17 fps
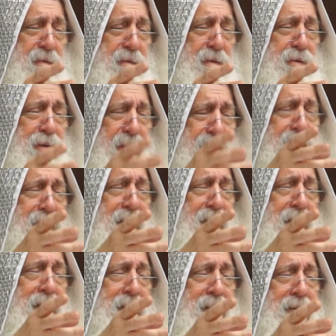You are the
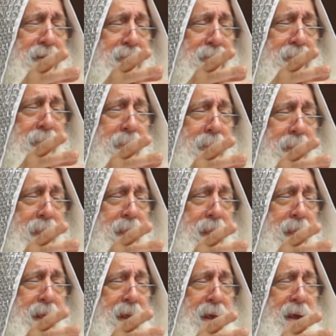king.
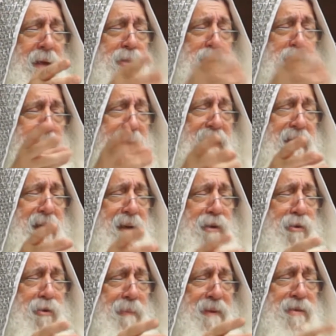And to be a
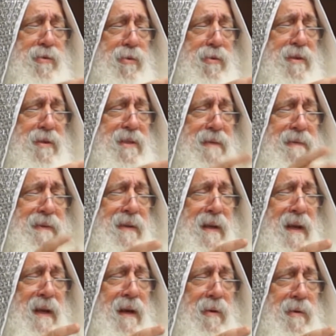king, you must know the
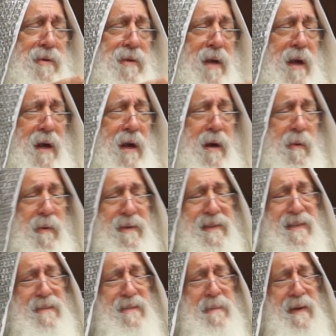seventy language. What
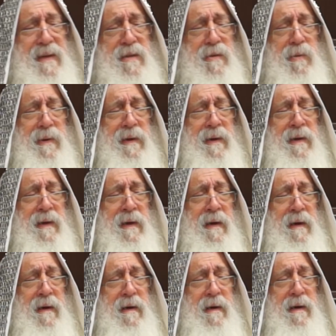this man is doing
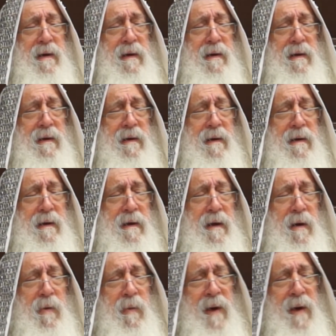here?
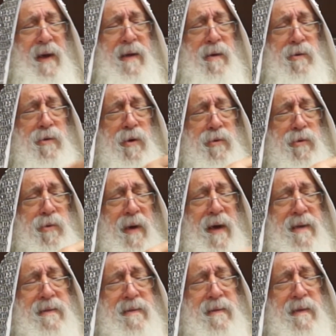Why he talk to
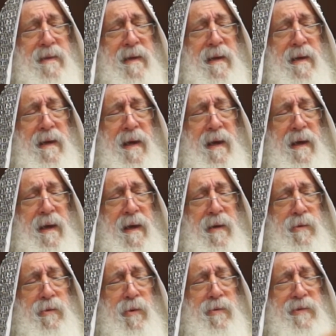us
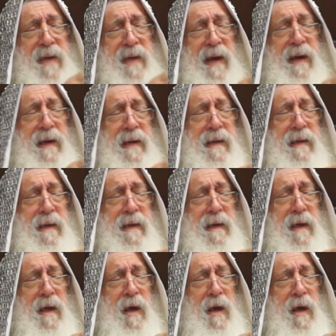not directly?